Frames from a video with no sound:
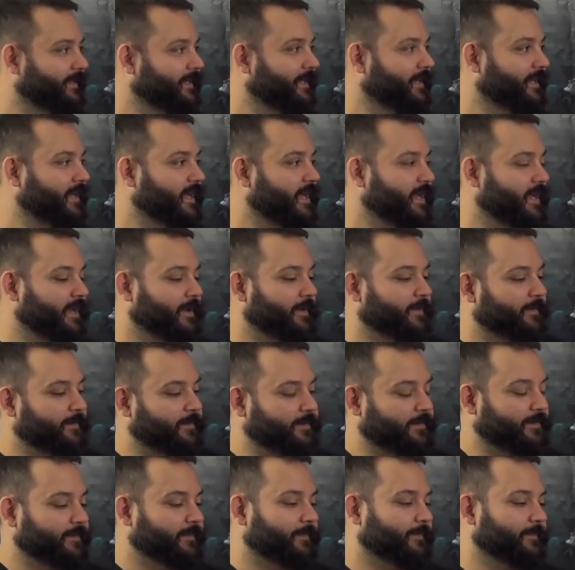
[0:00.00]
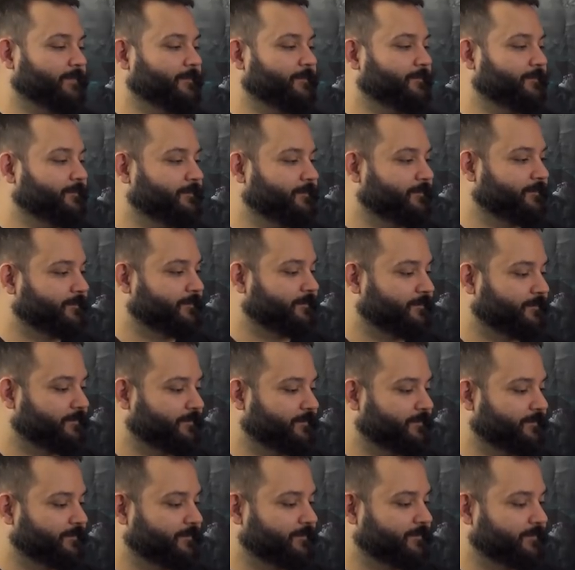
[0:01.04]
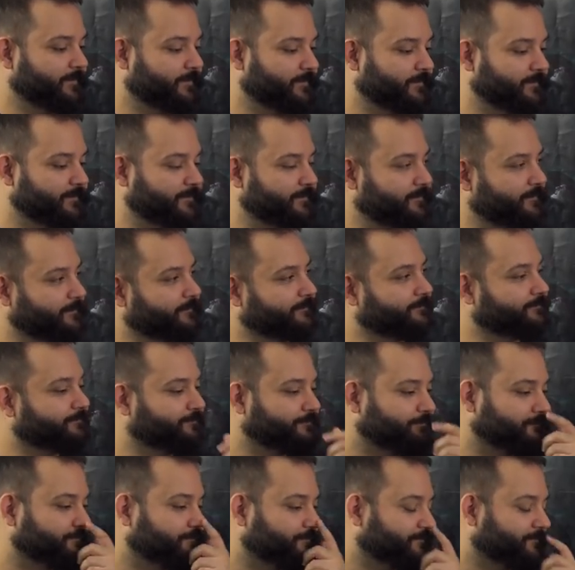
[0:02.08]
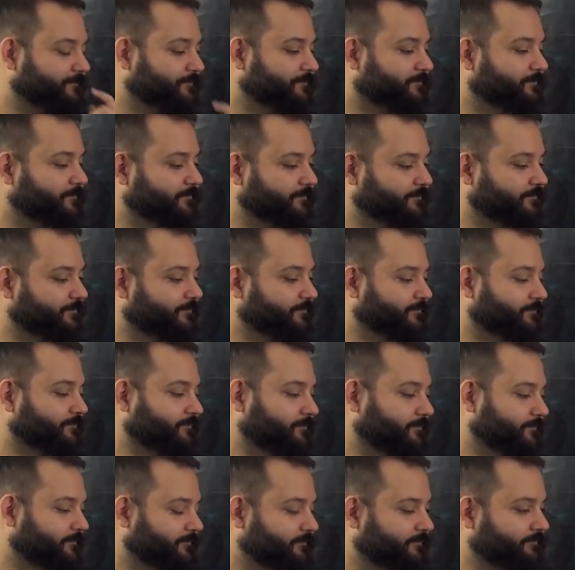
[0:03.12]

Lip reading: [no speech]